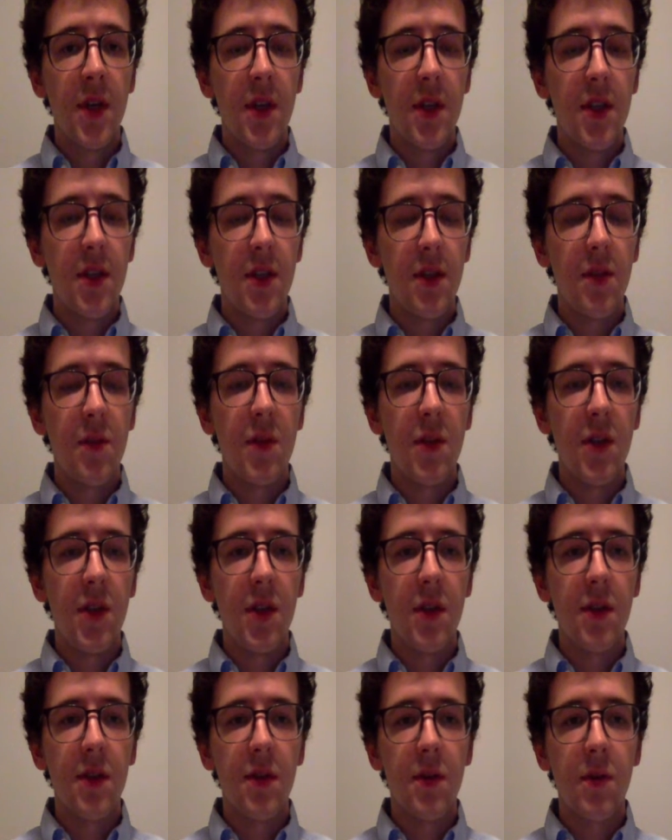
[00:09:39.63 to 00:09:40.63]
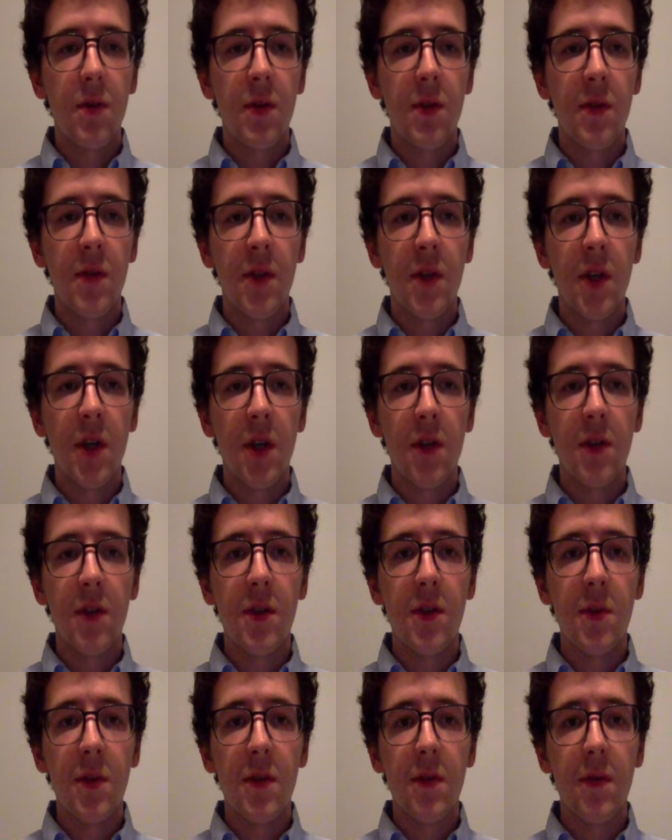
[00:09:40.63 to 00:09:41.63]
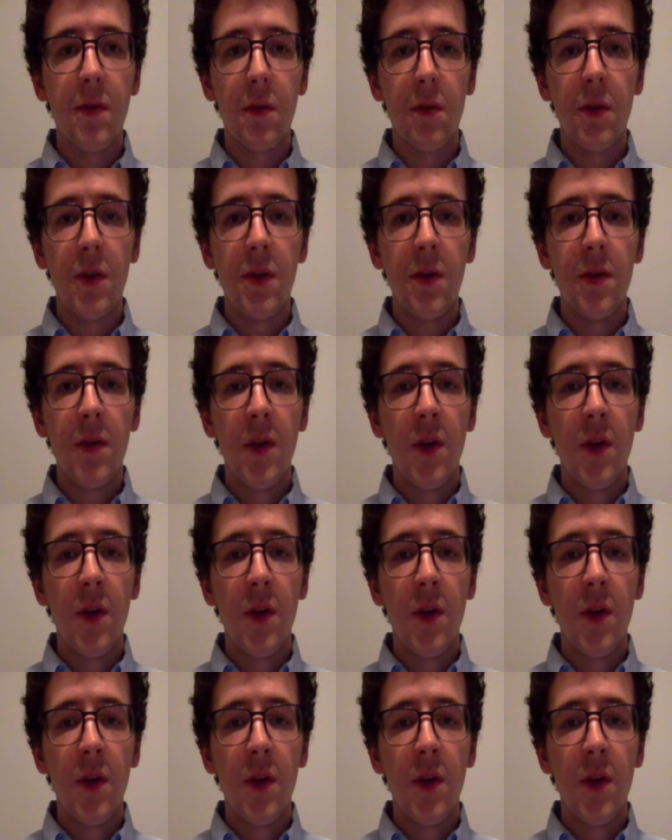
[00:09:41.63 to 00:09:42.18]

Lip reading: it should be a source of encouragement for you.